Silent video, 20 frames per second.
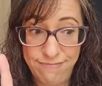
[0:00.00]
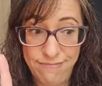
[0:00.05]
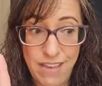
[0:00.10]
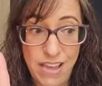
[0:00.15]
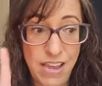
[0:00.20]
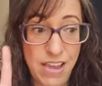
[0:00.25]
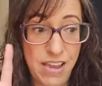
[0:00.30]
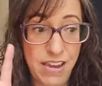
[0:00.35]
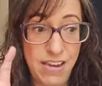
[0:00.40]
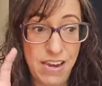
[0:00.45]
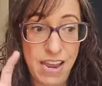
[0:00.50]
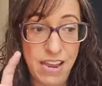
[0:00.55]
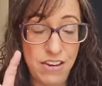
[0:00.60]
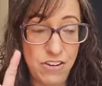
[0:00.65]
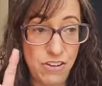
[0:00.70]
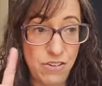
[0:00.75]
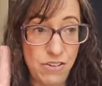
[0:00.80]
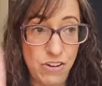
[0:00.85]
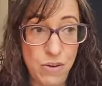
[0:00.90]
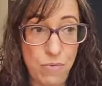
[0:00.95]
and,
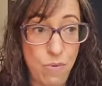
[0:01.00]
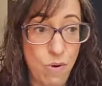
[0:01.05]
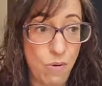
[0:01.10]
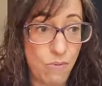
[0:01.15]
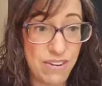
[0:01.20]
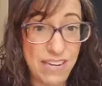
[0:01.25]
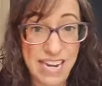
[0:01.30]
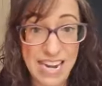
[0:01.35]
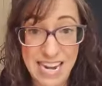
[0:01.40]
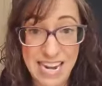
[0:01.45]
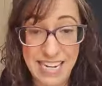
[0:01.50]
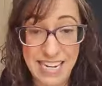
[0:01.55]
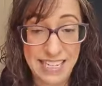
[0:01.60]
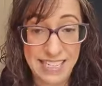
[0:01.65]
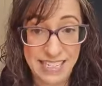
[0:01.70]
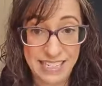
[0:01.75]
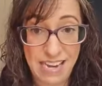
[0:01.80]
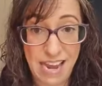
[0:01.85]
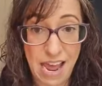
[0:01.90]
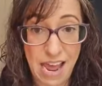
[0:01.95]
and you won't need to
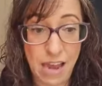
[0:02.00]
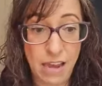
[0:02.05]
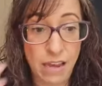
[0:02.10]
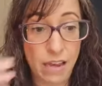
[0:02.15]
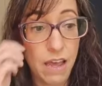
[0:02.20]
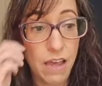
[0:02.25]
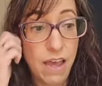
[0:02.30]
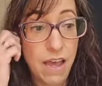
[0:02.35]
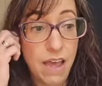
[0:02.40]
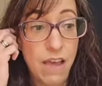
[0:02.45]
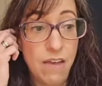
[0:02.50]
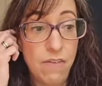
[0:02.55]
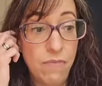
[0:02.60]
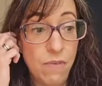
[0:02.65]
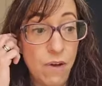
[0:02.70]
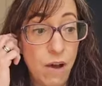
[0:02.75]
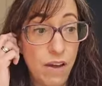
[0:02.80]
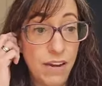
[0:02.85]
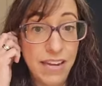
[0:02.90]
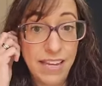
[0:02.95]
snack.
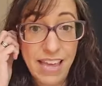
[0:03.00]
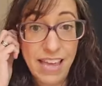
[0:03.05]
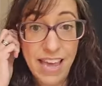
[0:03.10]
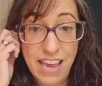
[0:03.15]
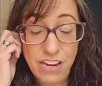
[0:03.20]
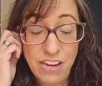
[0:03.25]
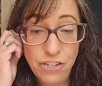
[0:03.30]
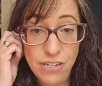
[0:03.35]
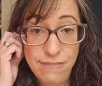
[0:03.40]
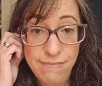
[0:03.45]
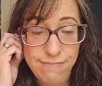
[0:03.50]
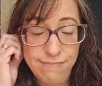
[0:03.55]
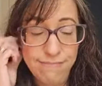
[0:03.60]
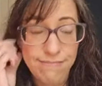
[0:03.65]
On occasion,